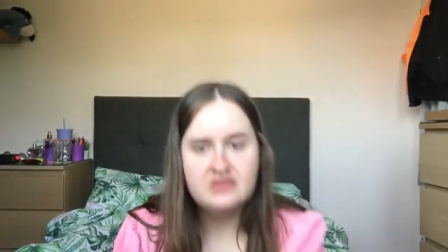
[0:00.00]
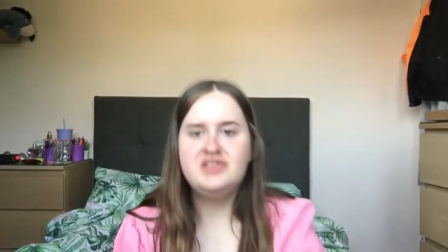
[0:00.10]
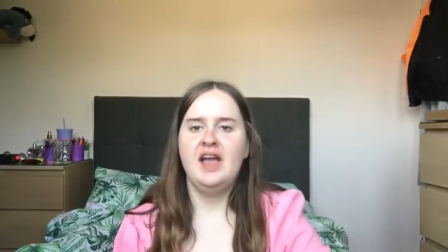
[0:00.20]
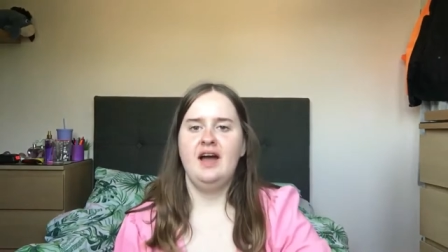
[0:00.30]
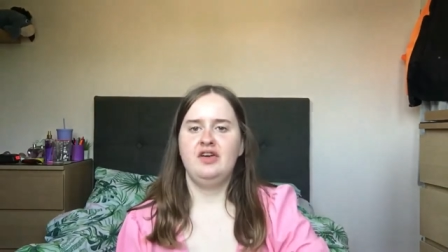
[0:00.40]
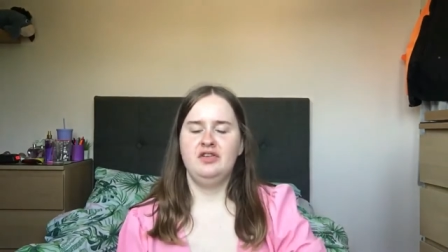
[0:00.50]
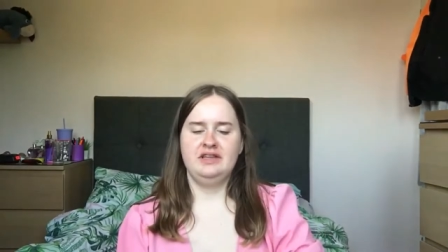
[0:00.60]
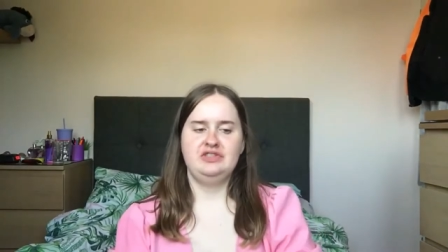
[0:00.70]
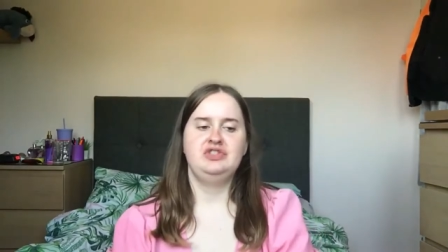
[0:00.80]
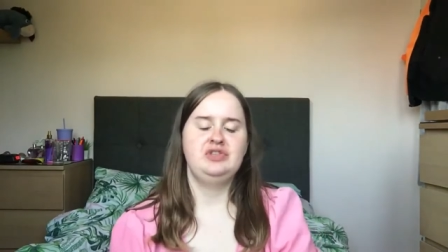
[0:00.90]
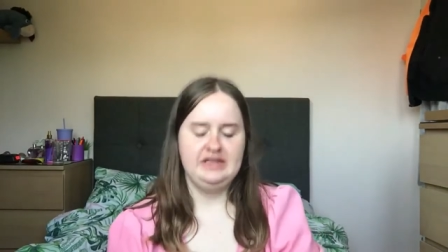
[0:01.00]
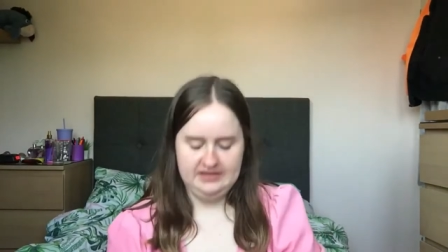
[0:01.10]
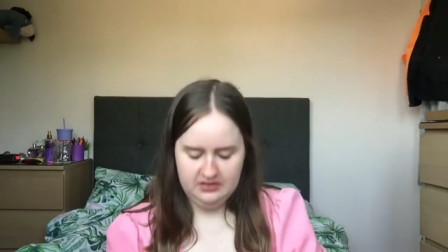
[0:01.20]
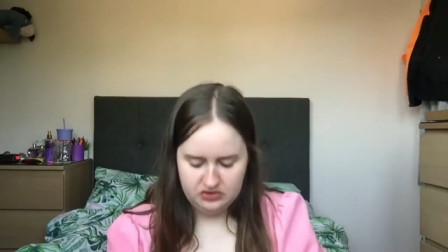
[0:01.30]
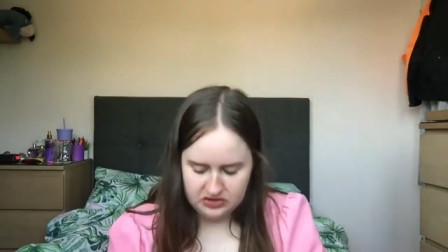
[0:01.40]
So yeah, I got that
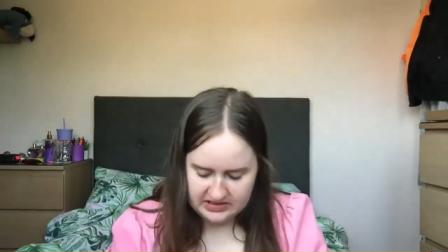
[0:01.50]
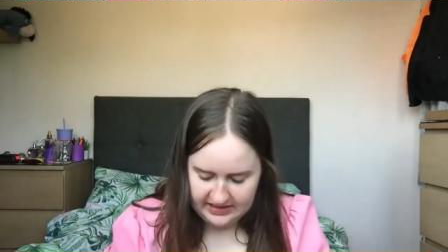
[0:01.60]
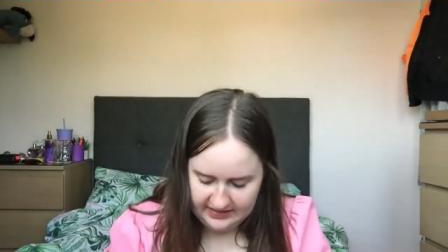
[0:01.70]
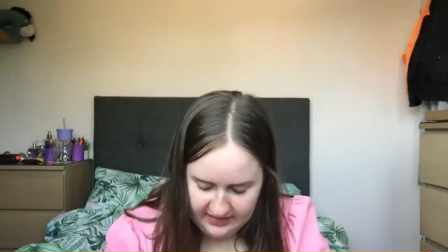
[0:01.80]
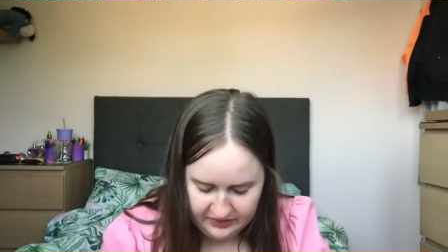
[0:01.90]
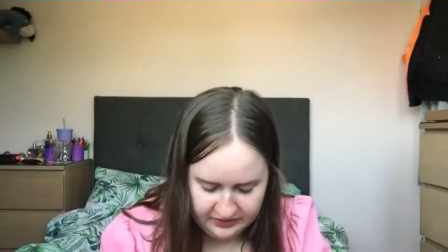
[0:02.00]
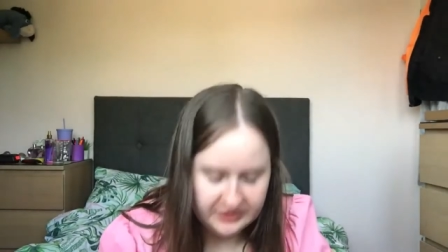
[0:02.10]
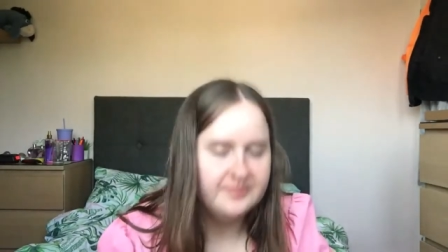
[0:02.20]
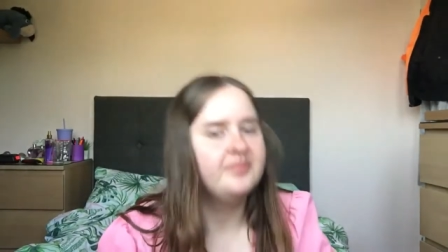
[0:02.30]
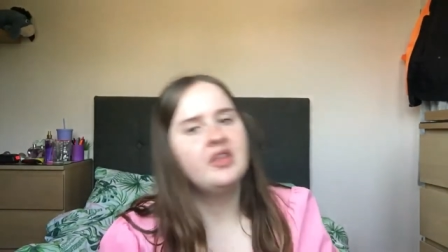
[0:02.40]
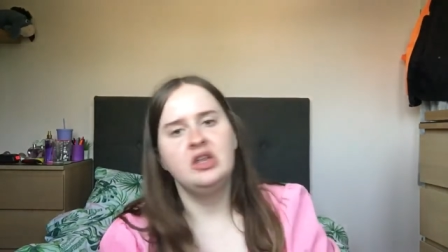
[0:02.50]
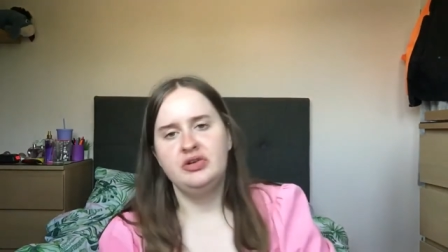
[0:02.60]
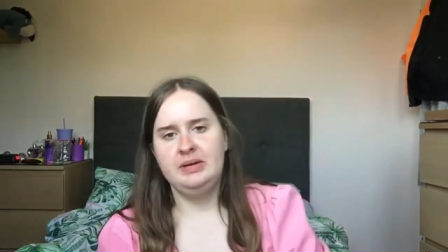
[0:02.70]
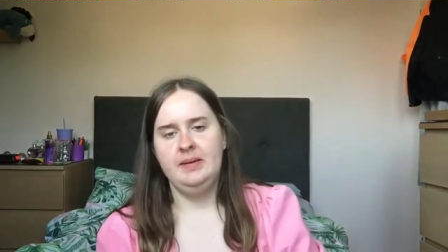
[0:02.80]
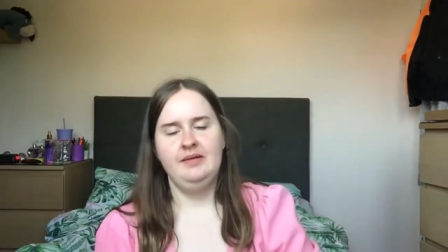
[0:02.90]
Dracaena
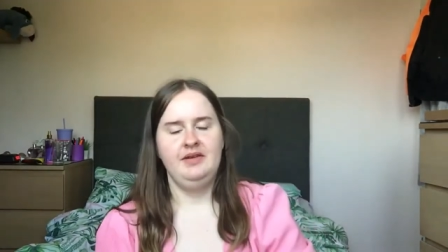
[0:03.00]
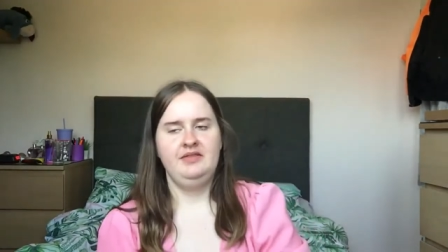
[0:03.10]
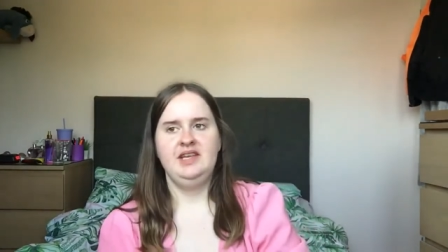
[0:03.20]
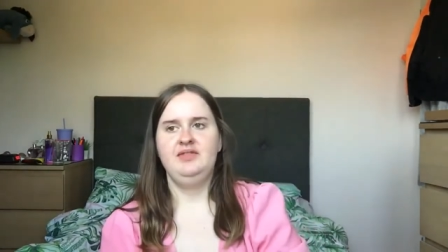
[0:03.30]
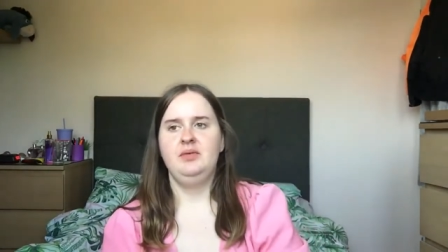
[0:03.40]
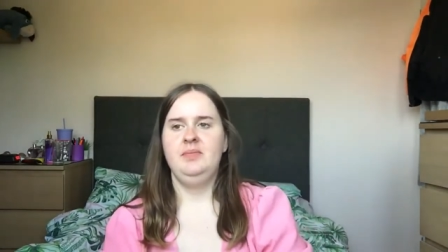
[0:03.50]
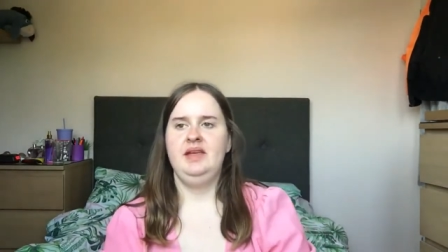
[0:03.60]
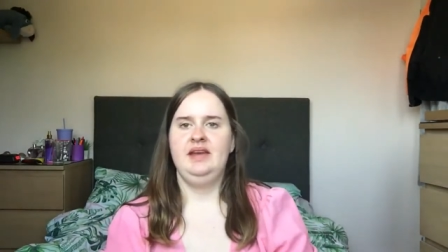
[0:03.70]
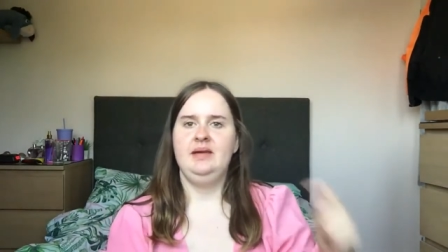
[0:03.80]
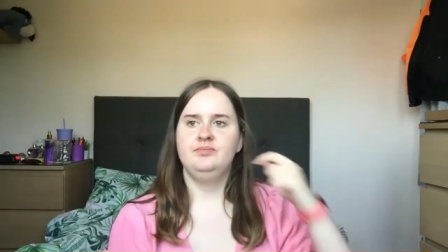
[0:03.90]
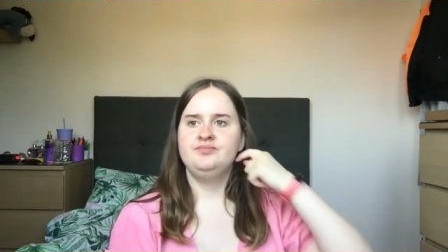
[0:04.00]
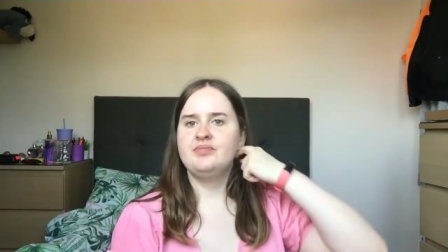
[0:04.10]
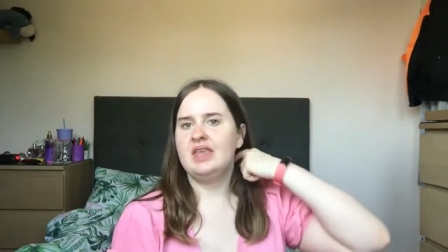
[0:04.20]
through her 50 from B&M.